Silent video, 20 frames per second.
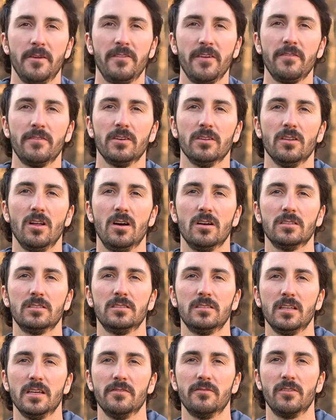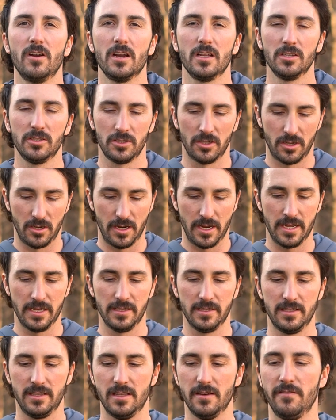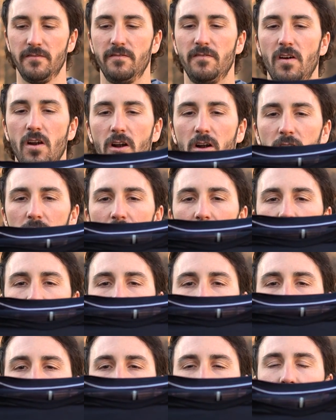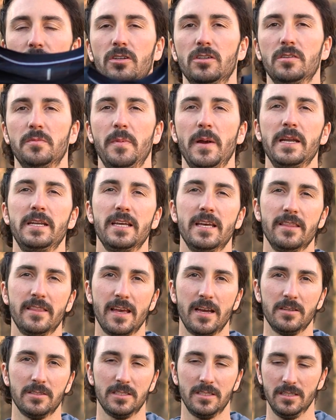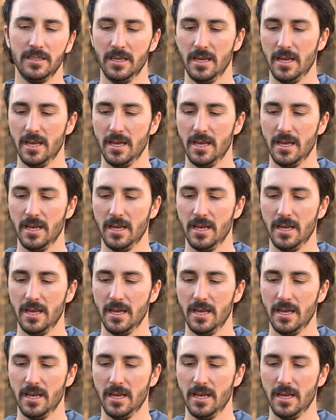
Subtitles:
favorite long sleeve running shirt is the Far shirt by 10,000.